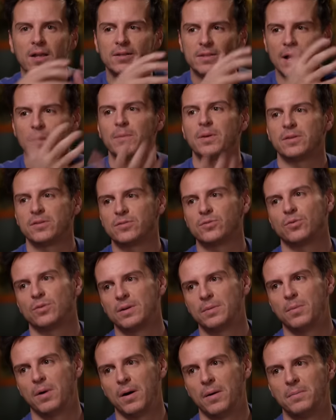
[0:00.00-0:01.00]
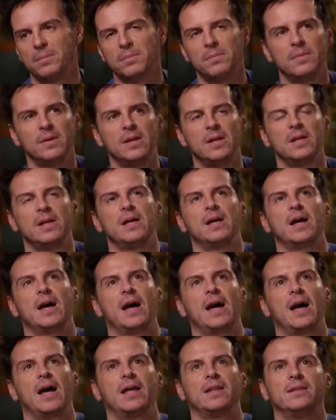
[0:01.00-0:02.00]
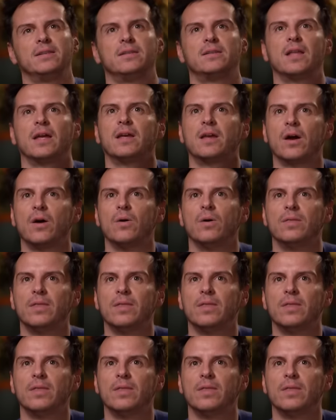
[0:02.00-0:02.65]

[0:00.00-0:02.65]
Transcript: tell me a story, Mom. Yeah. And they go